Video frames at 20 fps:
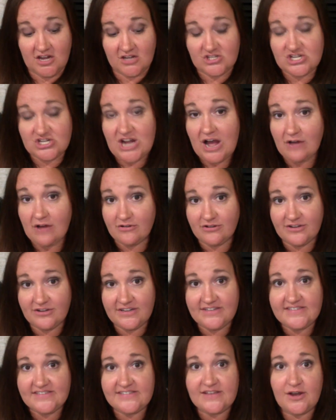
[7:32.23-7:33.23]

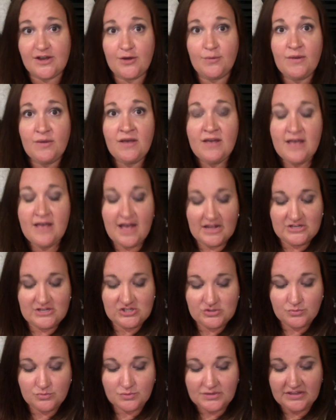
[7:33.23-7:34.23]
childhood, so I
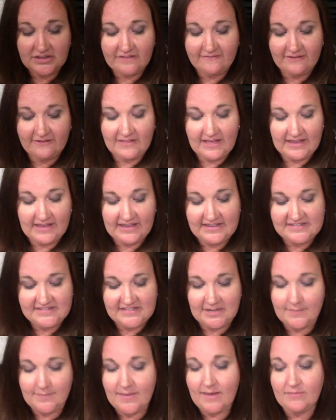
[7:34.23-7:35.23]
just really feel like he's
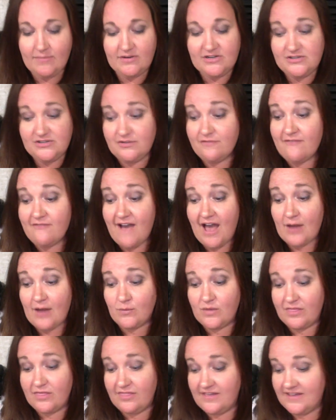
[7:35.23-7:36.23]
going to be able to do fine
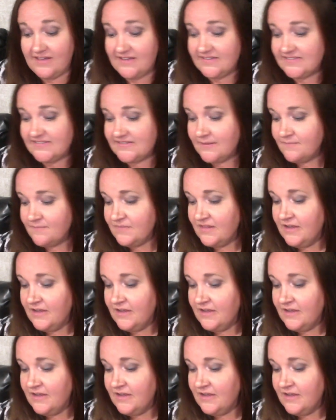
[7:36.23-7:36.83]
with this.